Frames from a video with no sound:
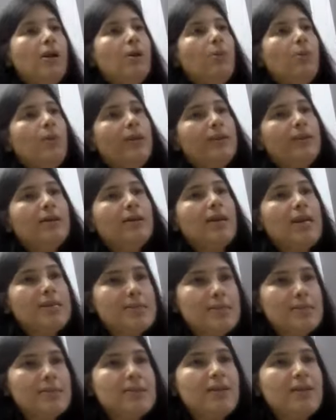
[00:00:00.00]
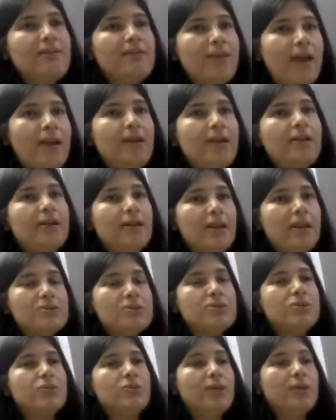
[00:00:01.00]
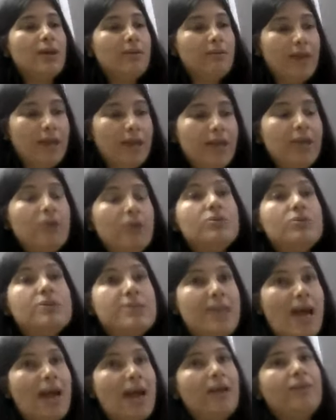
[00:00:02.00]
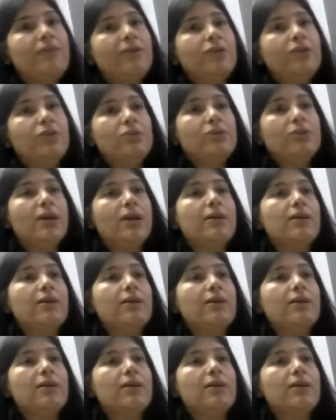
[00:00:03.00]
when the cases are filed against you. They are ready to stand with you.